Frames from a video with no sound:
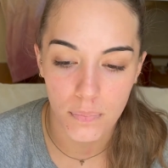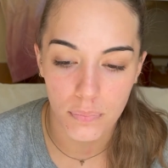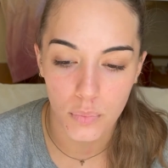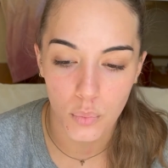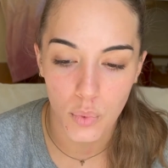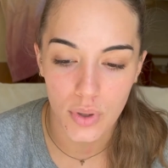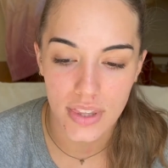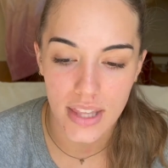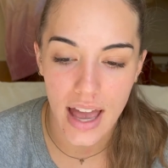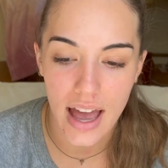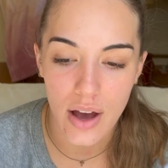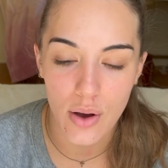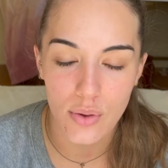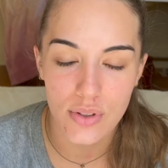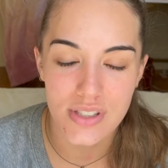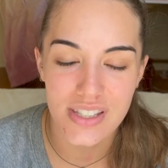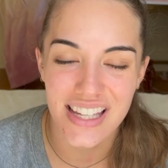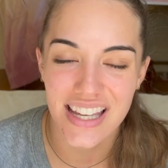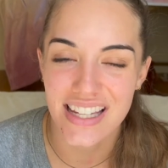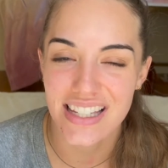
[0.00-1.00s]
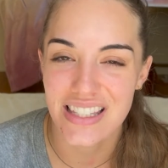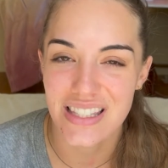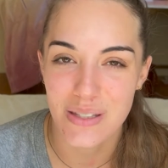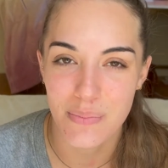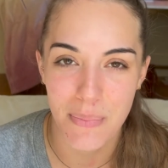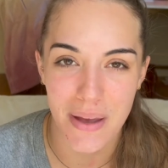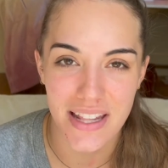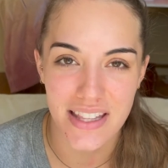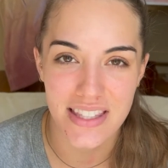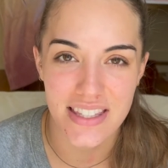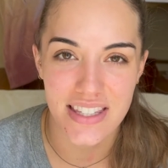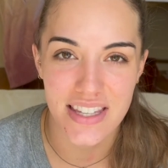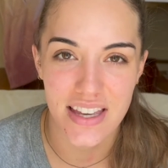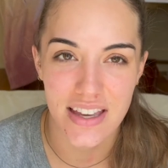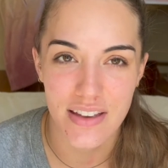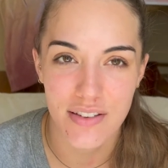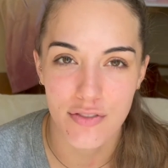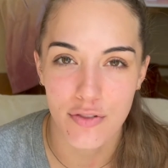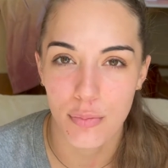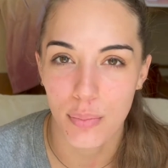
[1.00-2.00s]
without
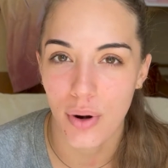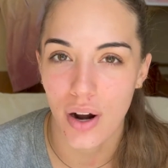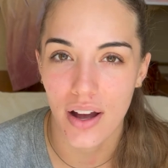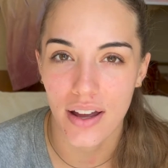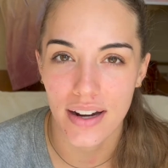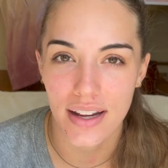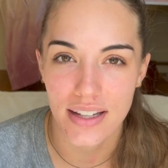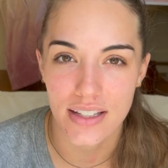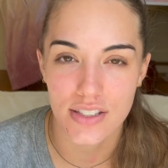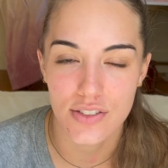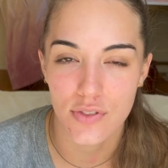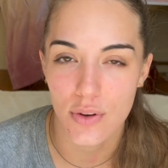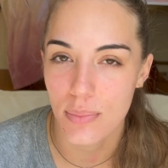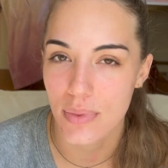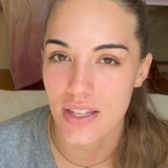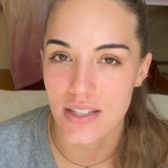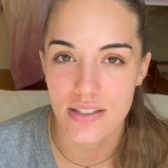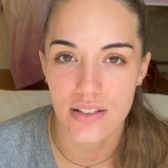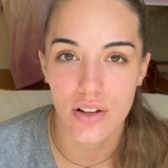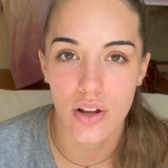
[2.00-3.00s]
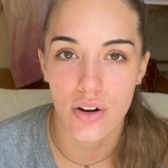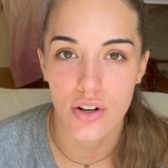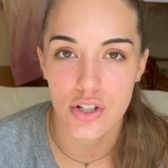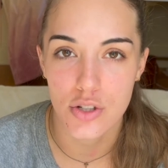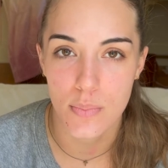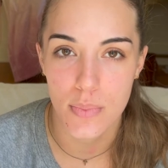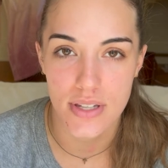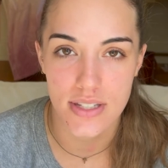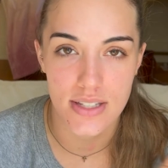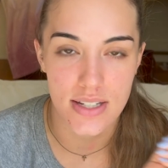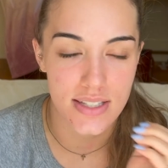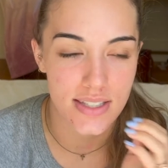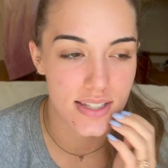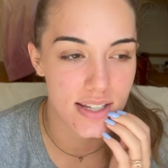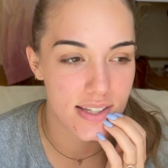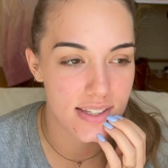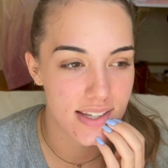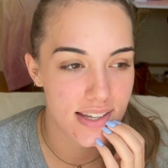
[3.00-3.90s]
expensive products from these large businesses.